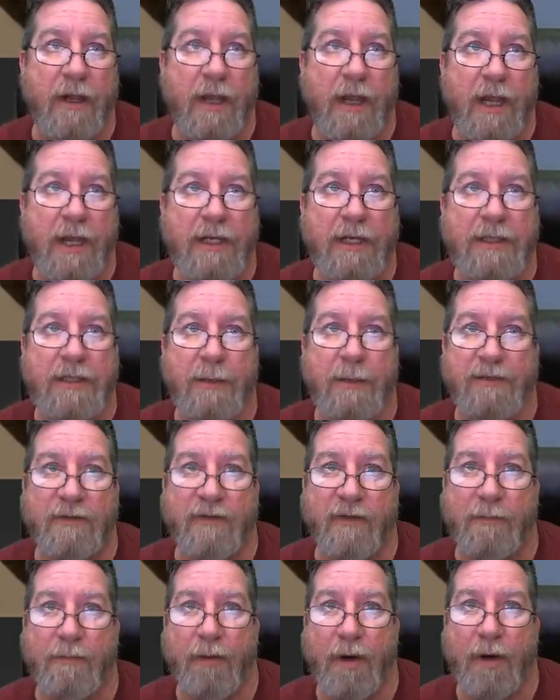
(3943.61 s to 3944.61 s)
Any tips
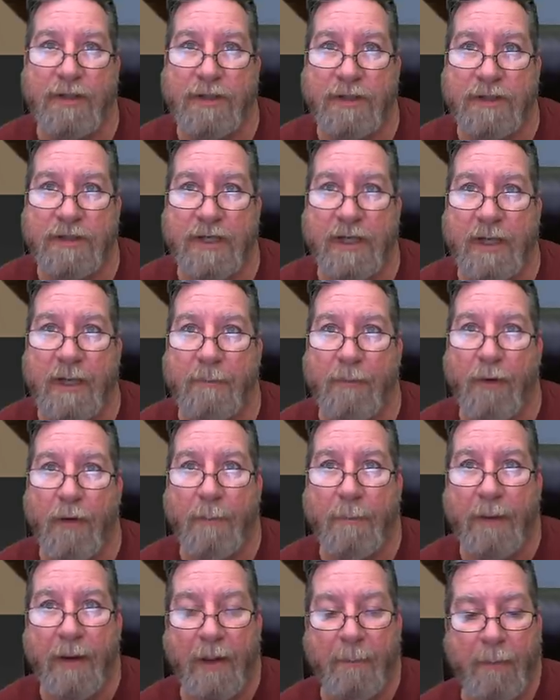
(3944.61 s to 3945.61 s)
for brushes to get
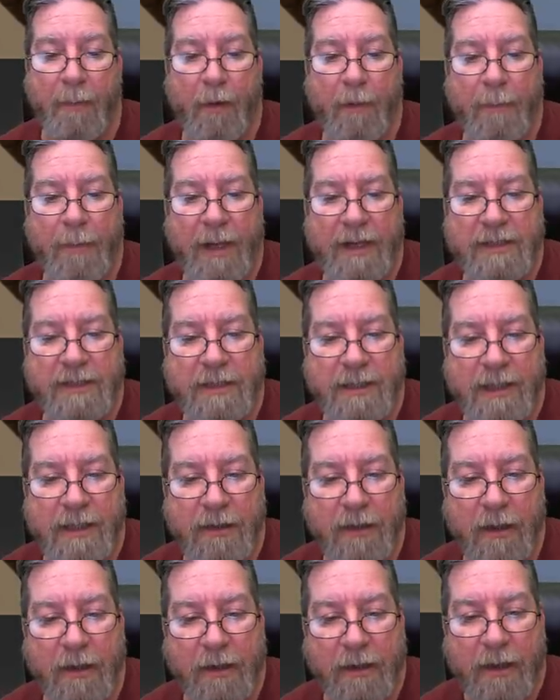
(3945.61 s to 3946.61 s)
a more pencil-y
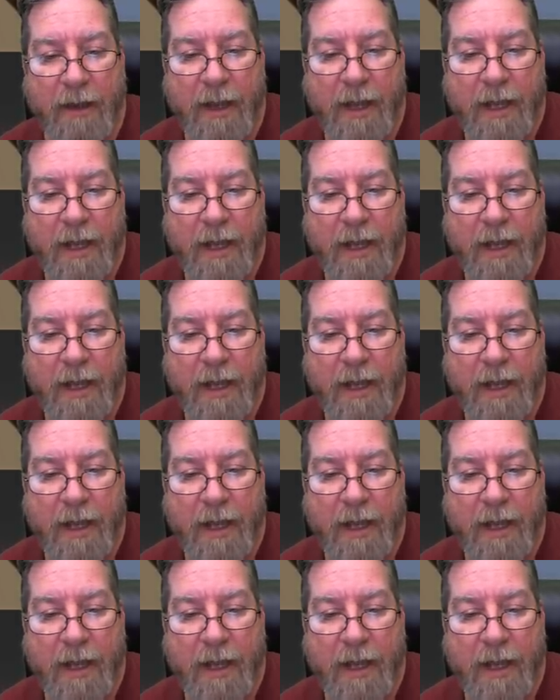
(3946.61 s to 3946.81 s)
look?